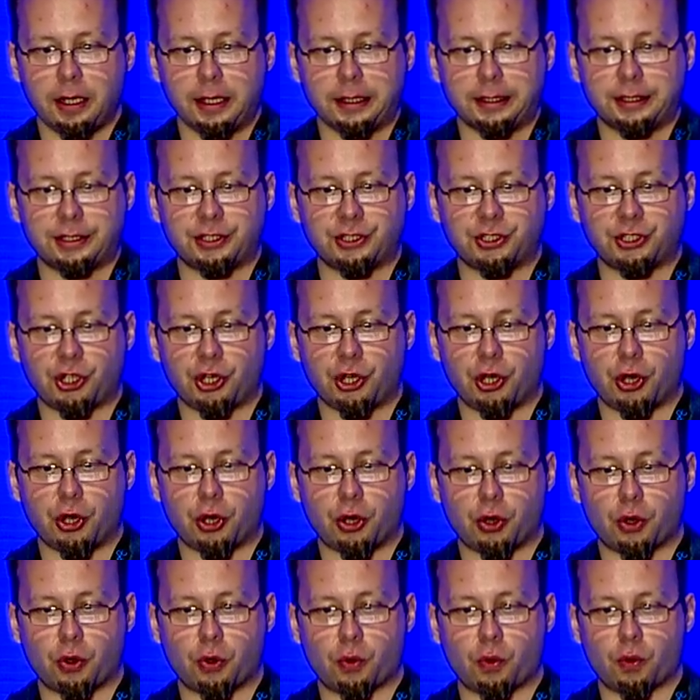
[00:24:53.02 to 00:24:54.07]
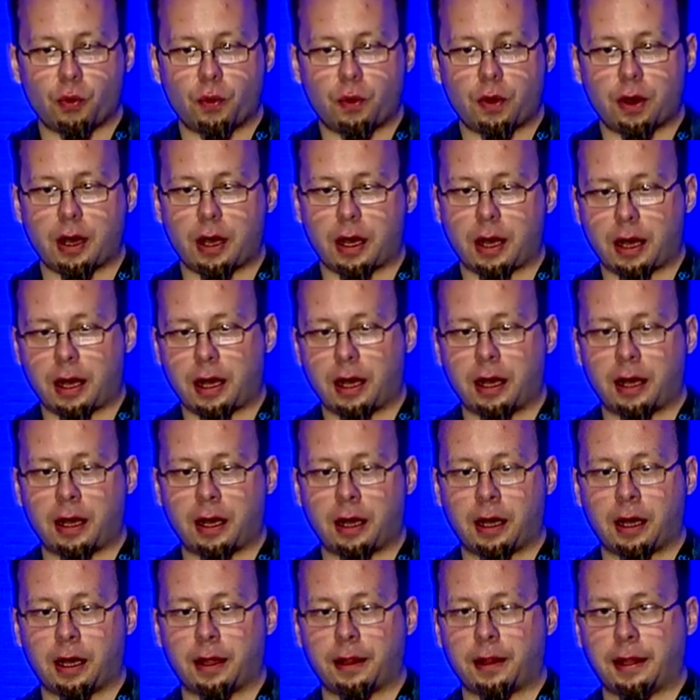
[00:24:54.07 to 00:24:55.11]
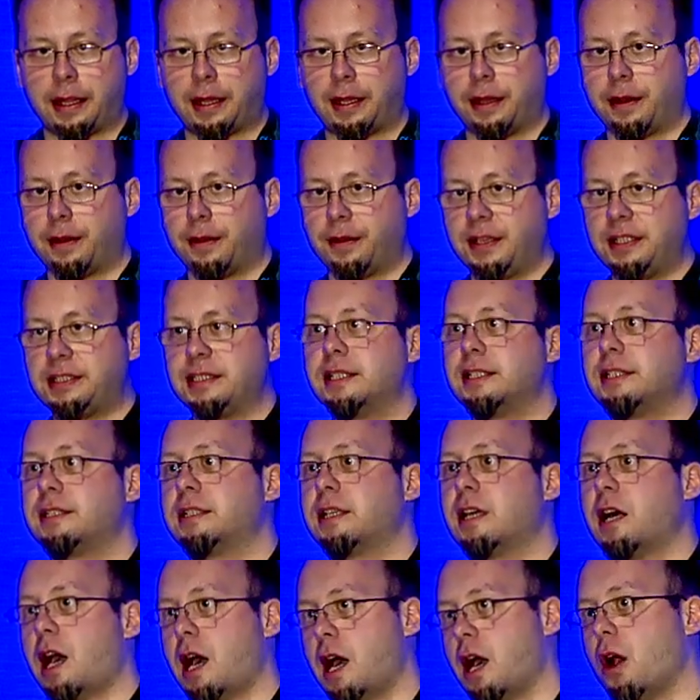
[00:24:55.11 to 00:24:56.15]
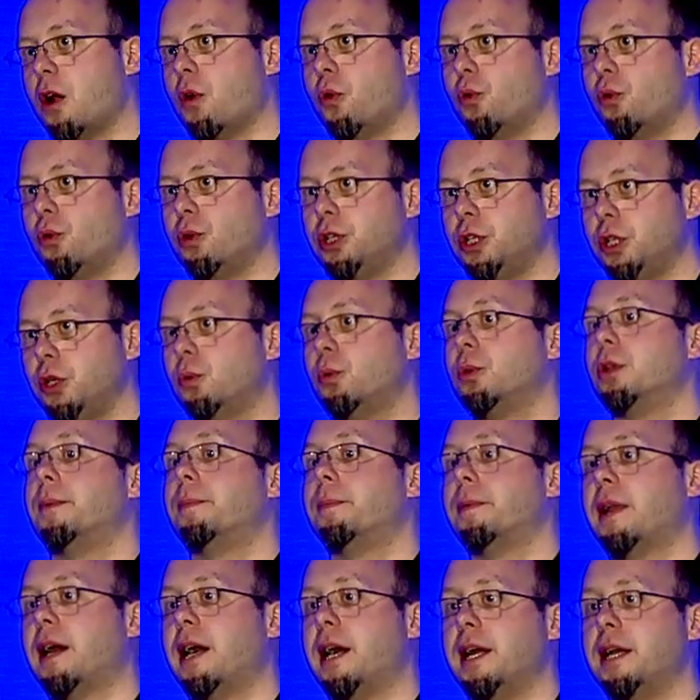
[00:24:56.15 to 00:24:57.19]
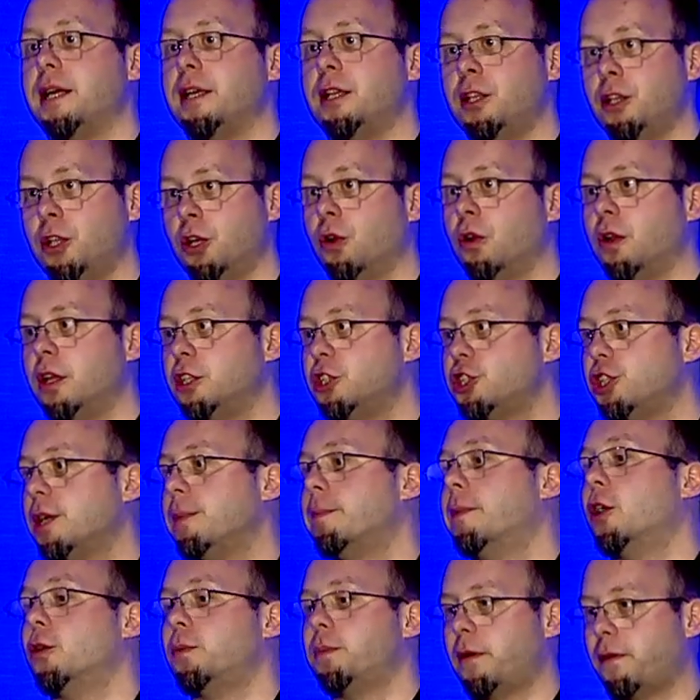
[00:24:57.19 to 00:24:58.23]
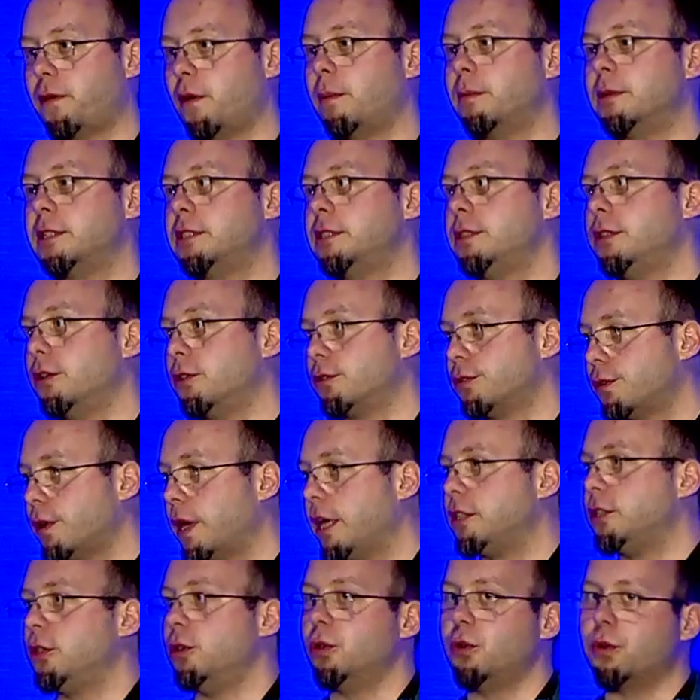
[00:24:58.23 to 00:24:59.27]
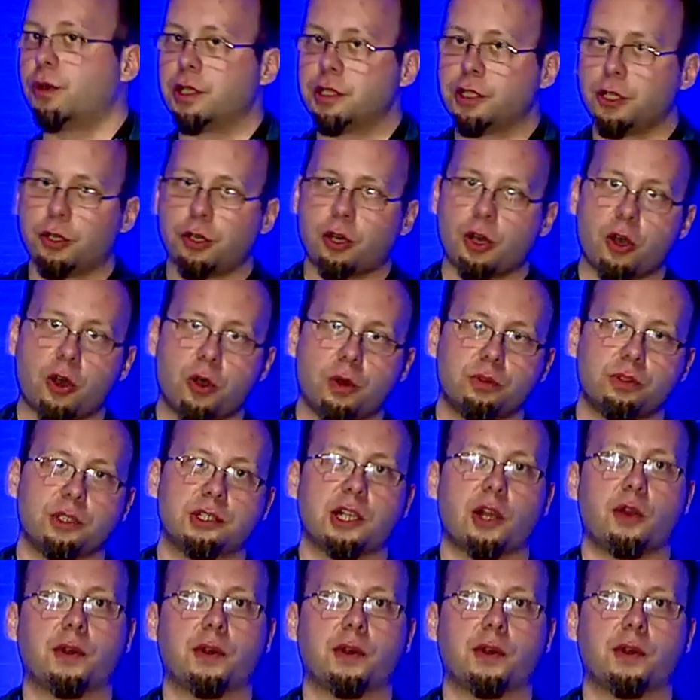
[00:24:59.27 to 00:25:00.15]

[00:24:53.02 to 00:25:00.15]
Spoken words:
So this is how you would apply knowledge about performance tiers, right? You look at your code, you say,